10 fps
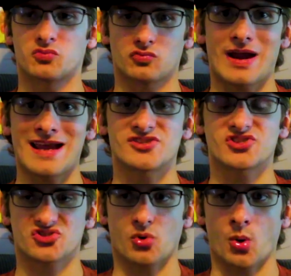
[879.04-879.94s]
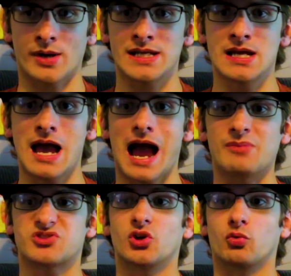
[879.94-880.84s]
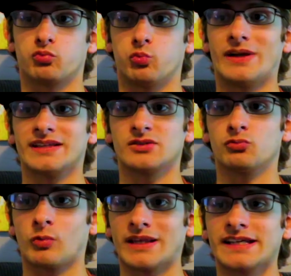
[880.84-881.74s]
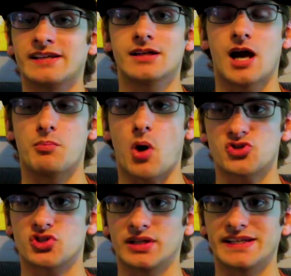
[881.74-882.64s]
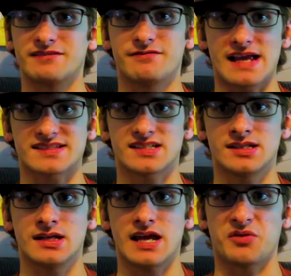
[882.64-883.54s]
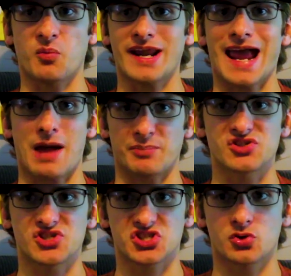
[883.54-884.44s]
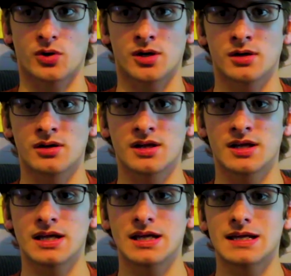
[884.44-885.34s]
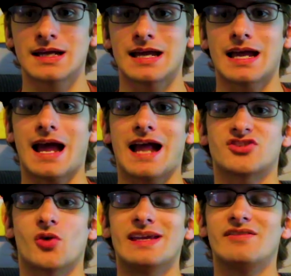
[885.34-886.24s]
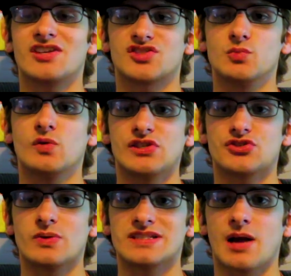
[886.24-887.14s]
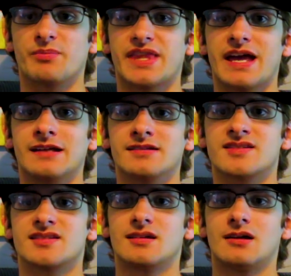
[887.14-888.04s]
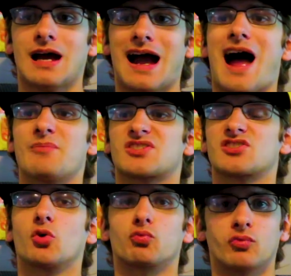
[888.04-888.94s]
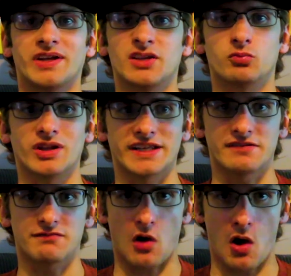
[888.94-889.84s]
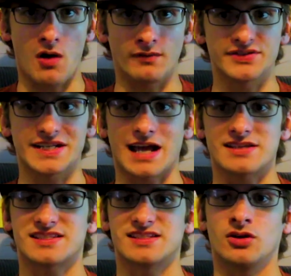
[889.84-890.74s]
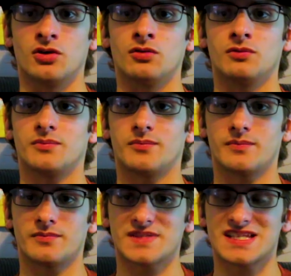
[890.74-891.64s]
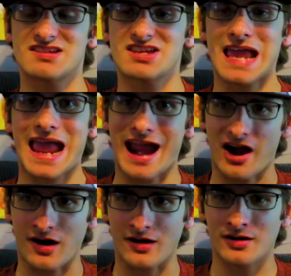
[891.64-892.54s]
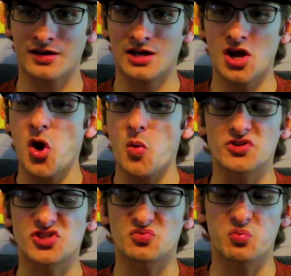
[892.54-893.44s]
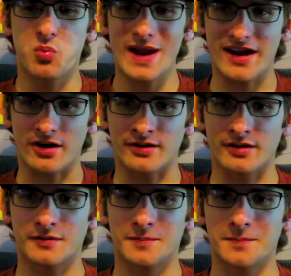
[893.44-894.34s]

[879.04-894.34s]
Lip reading: Rey's story, I'm still really, really emotionally invested in what happens to her. And so even as the movie is doing dumb things, I'm still really, really involved, and I still care, which is weird.